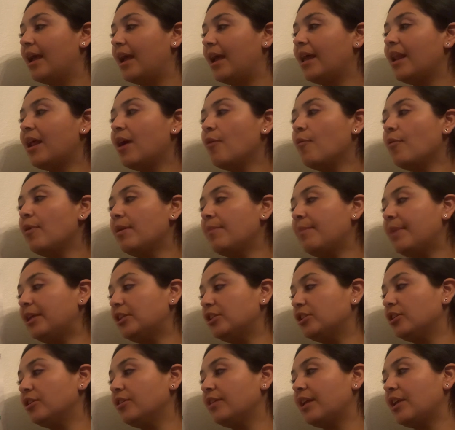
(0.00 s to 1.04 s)
And I want to make
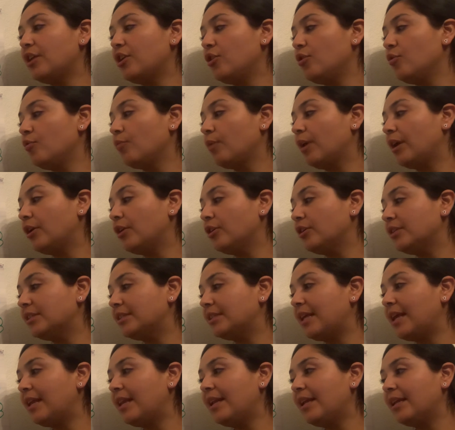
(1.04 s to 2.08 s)
sure that you write your
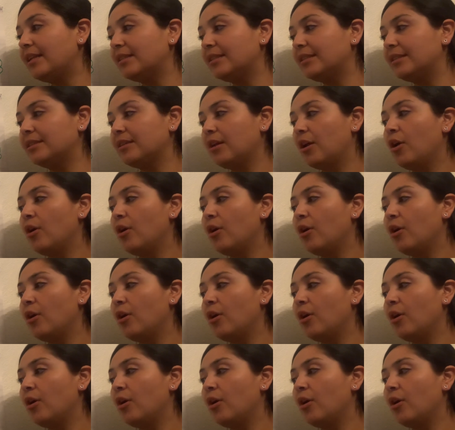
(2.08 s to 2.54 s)
sentence.